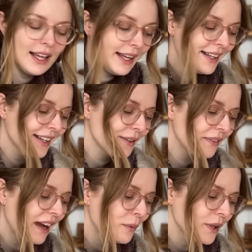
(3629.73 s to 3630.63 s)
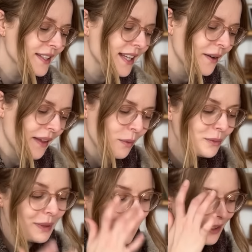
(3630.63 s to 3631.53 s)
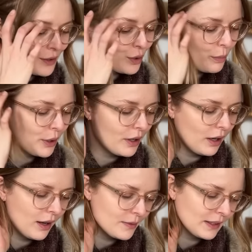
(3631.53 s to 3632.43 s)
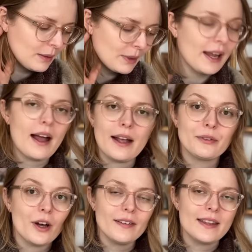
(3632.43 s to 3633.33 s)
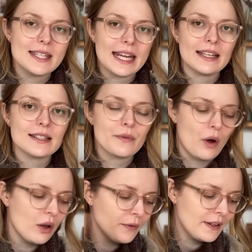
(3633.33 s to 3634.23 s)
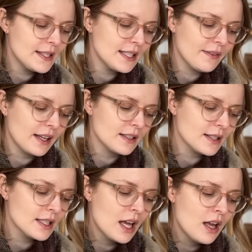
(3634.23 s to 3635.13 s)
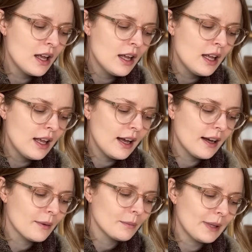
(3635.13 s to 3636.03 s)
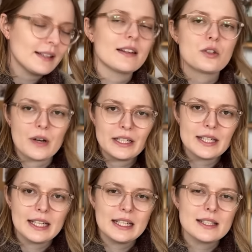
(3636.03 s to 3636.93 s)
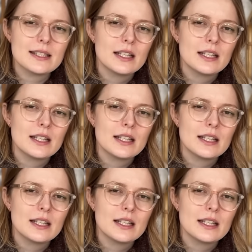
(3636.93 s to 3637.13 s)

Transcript: If that works out, that would be super lovely. But yeah, I've got the tickets for all of these events, like the train tickets.